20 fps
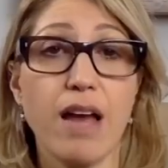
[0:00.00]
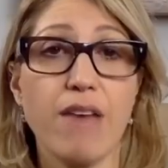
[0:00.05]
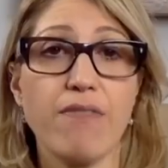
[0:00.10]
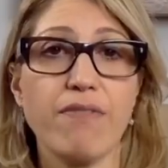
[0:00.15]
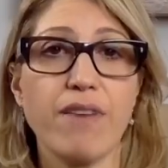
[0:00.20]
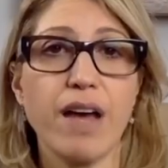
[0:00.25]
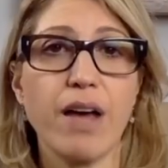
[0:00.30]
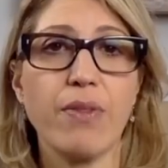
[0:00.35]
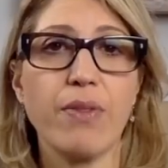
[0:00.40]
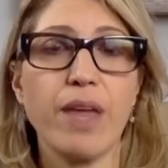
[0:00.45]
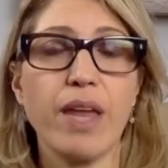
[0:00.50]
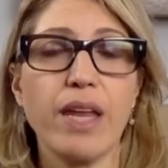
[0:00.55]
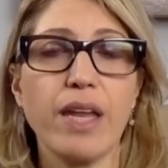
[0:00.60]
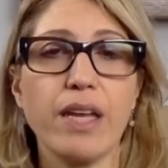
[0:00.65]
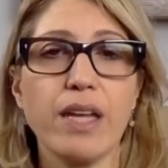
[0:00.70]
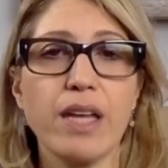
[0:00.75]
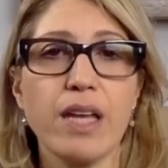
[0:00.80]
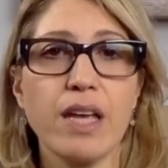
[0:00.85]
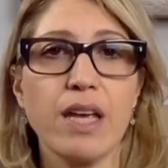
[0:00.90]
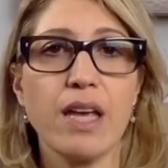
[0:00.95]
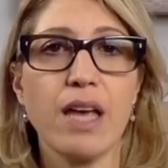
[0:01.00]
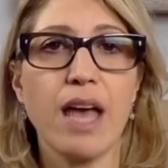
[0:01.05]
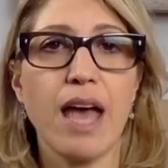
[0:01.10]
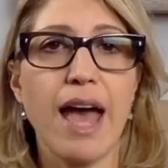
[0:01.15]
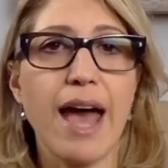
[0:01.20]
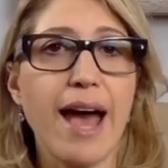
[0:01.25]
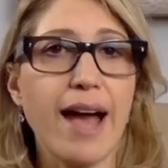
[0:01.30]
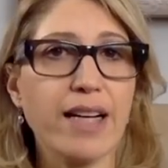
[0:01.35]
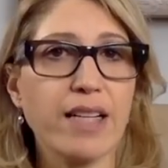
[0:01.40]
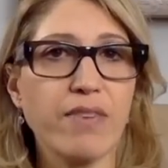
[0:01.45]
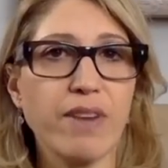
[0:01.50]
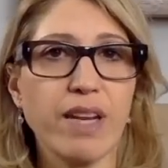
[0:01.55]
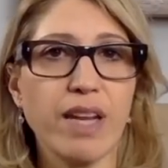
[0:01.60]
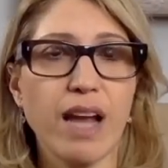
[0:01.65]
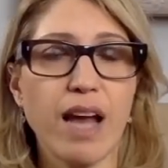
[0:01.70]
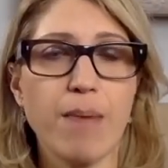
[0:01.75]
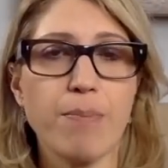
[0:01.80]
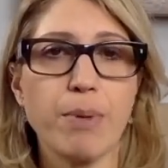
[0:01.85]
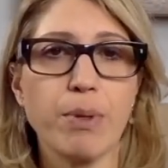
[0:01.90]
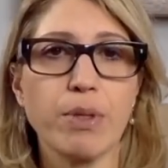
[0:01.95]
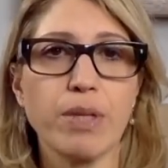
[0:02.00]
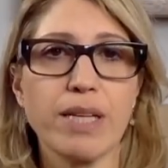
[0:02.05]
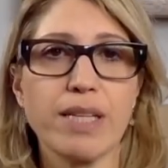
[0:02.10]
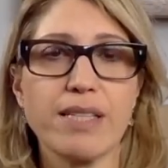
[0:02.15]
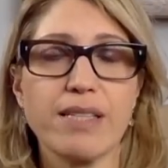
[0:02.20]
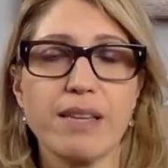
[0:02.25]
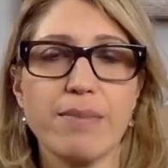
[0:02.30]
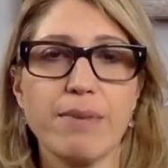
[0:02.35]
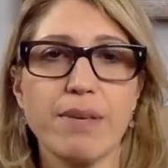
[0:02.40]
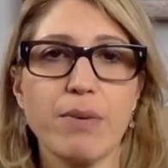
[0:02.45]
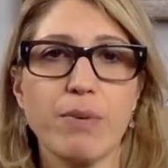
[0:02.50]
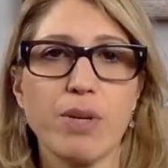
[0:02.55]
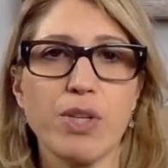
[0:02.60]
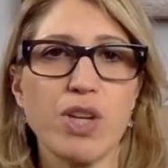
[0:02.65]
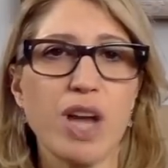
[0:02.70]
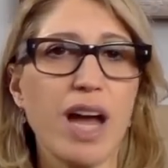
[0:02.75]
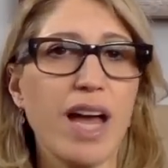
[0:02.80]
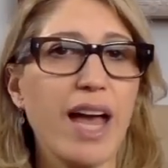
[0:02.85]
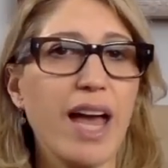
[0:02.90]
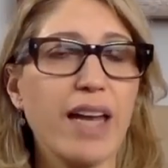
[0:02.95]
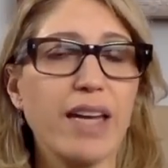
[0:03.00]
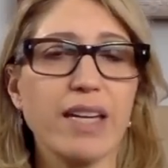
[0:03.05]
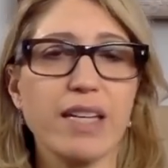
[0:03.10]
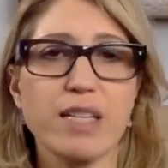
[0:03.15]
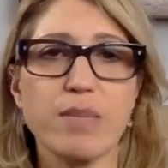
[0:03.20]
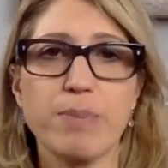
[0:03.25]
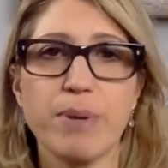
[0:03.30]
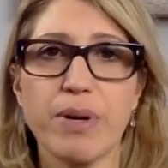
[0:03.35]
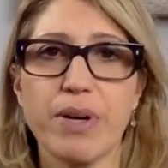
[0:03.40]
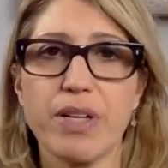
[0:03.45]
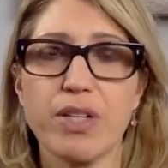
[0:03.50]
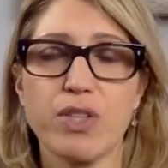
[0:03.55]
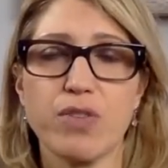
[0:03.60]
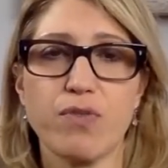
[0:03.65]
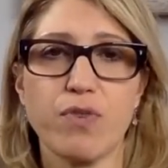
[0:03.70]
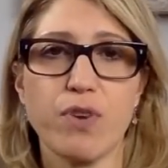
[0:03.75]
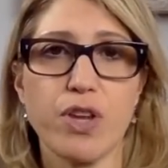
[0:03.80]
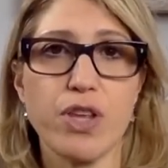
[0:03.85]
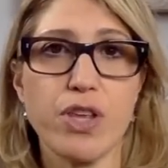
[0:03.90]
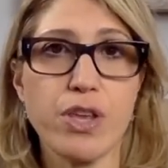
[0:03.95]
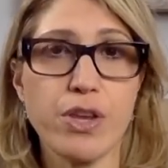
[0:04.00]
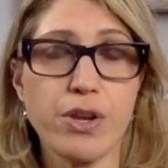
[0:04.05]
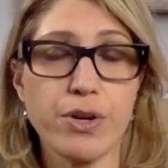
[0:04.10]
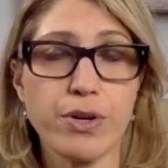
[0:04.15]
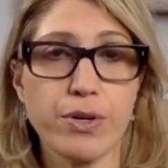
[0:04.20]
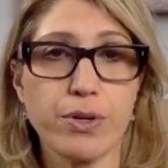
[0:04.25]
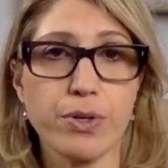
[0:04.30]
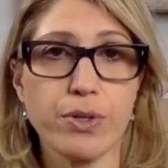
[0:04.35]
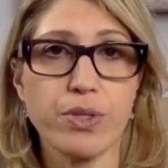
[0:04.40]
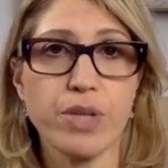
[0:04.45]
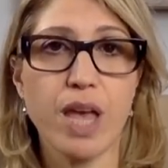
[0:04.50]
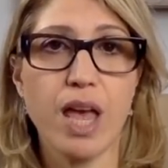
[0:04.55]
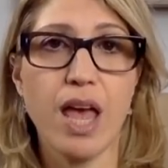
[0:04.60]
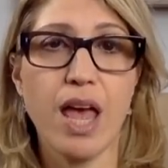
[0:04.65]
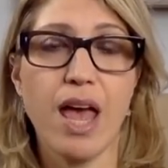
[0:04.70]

I found that it activated hypoglycemia, which I hadn't experienced for years,